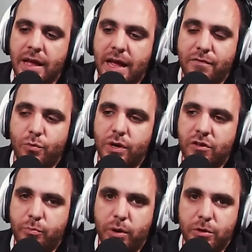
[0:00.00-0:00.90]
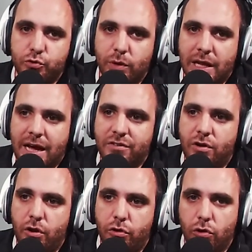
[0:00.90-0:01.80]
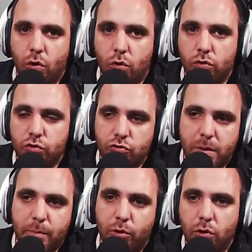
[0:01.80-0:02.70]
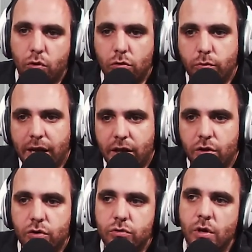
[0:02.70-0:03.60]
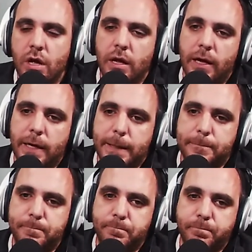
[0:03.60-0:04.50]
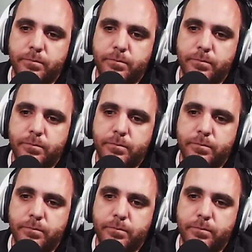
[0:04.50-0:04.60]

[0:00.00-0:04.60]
everyone else pretty much relies on their local newspaper, local radio, and